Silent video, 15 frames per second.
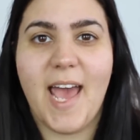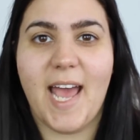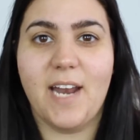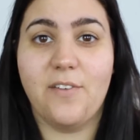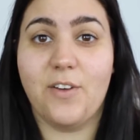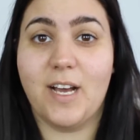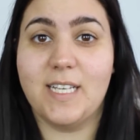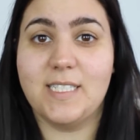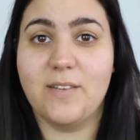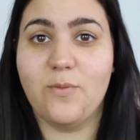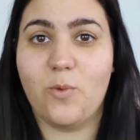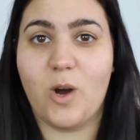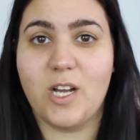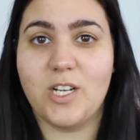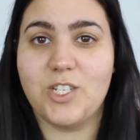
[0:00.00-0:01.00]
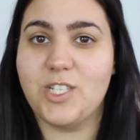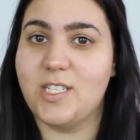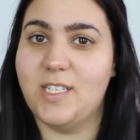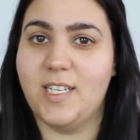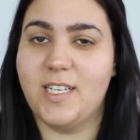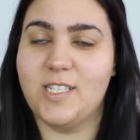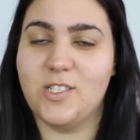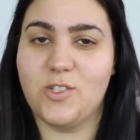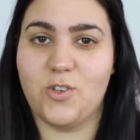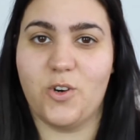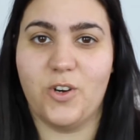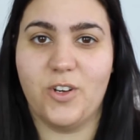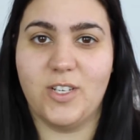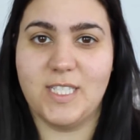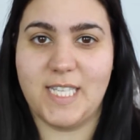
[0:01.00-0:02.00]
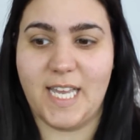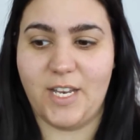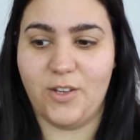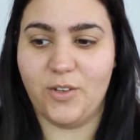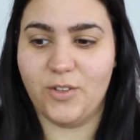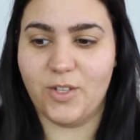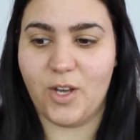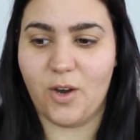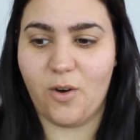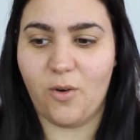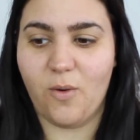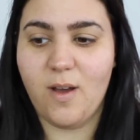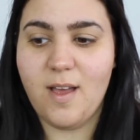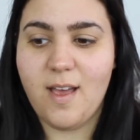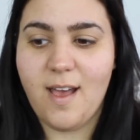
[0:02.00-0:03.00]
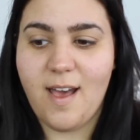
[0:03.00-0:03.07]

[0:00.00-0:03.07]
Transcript: And if you guys have watched Nikki's tutorials, then you'll know